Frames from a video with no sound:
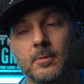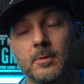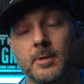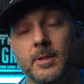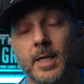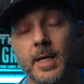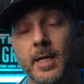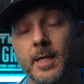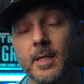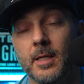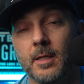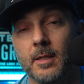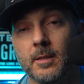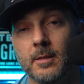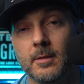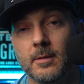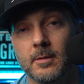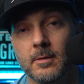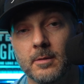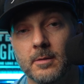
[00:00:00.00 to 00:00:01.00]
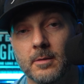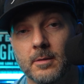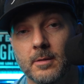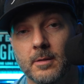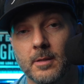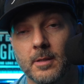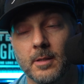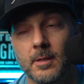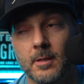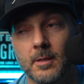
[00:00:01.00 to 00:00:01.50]
Dang,
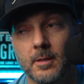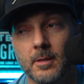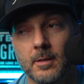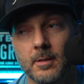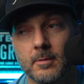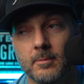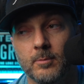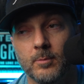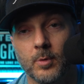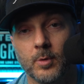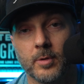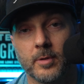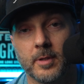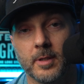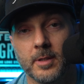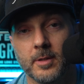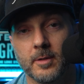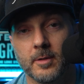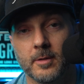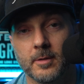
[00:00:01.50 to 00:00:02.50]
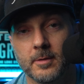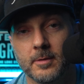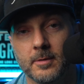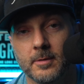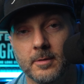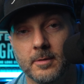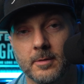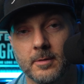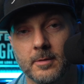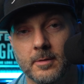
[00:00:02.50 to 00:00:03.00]
more thunder.
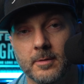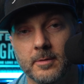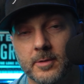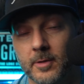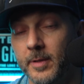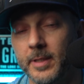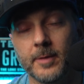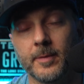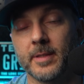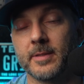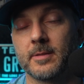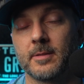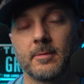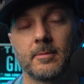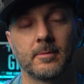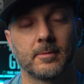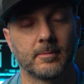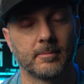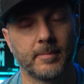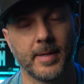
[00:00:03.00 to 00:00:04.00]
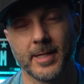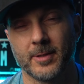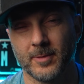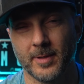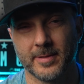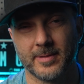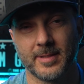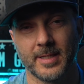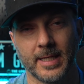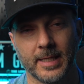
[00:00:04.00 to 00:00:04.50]
So, anyways, back to what
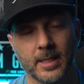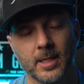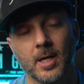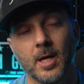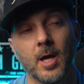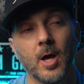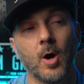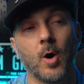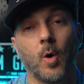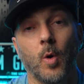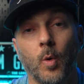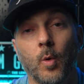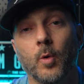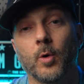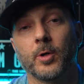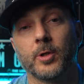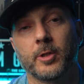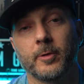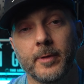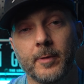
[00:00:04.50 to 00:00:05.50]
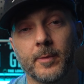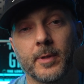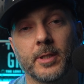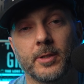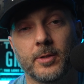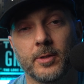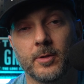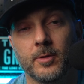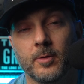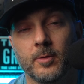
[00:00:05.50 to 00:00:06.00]
I was saying. Or do we want to
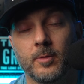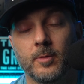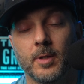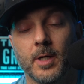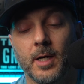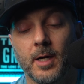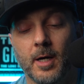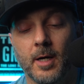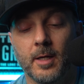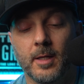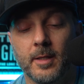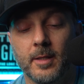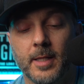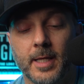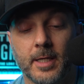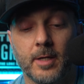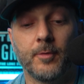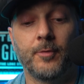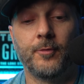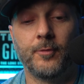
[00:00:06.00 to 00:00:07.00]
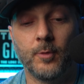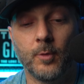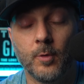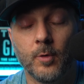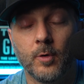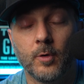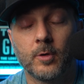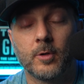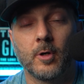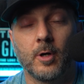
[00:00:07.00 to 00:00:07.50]
do like a
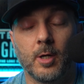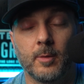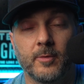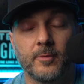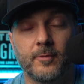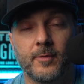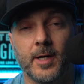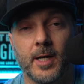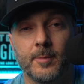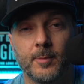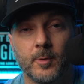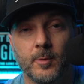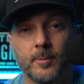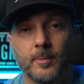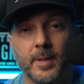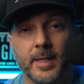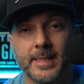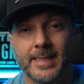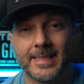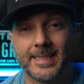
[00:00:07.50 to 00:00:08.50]
full carbon fiber body